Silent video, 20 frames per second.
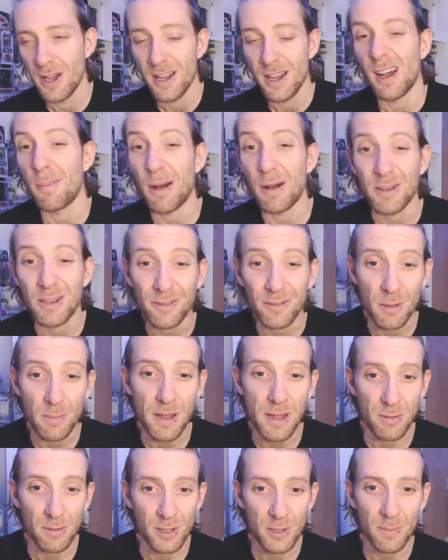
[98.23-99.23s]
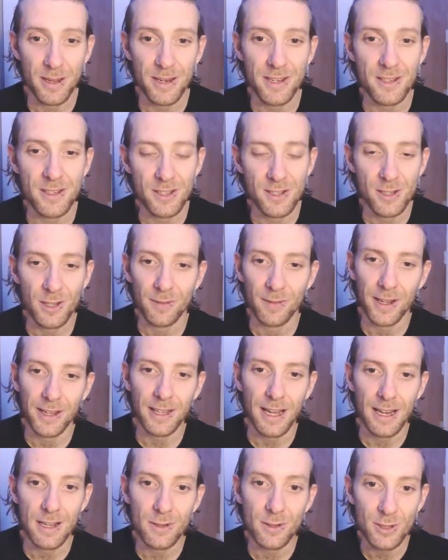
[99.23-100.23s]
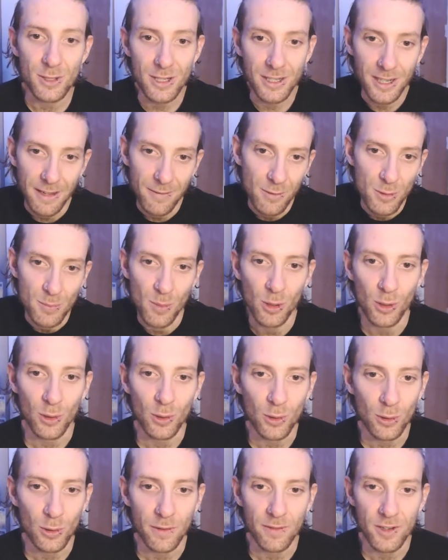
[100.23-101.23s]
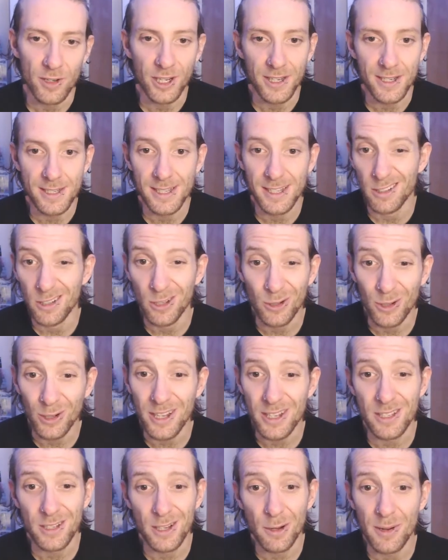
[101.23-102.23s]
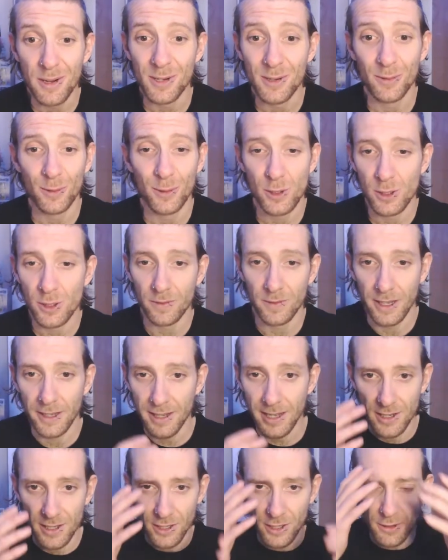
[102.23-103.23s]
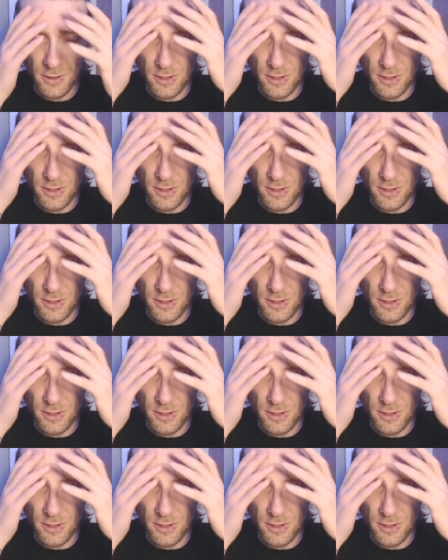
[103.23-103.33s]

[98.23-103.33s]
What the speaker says: about different people's opinions and stuff like that, and just give us more of a chance to all get to know each other and stuff like that too.